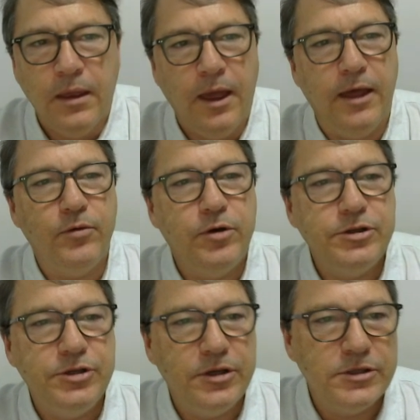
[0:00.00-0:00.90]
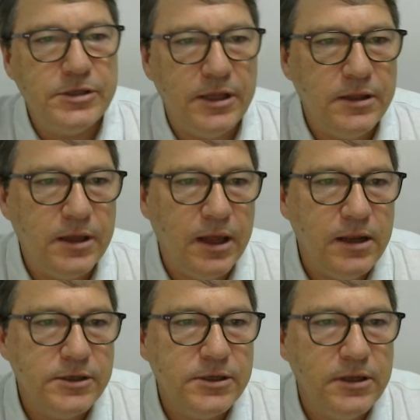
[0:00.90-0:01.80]
Otherwise, you can set the
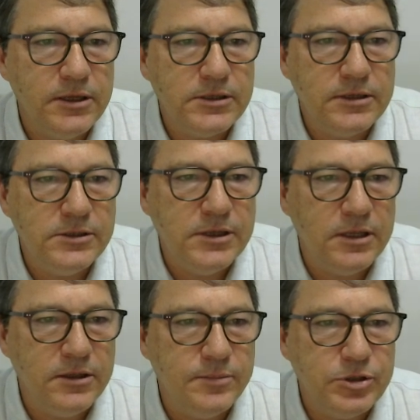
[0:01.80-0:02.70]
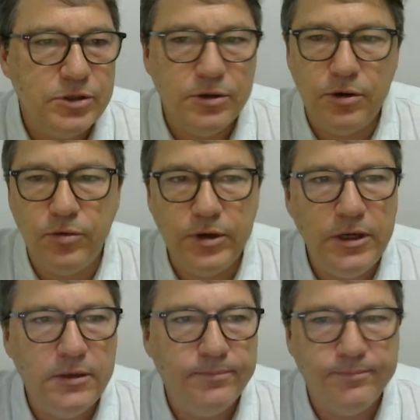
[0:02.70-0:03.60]
colour, so let's set them to
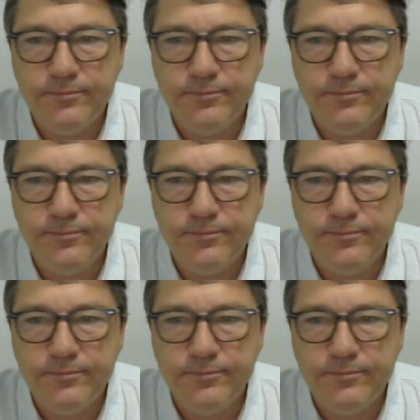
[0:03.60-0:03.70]
green,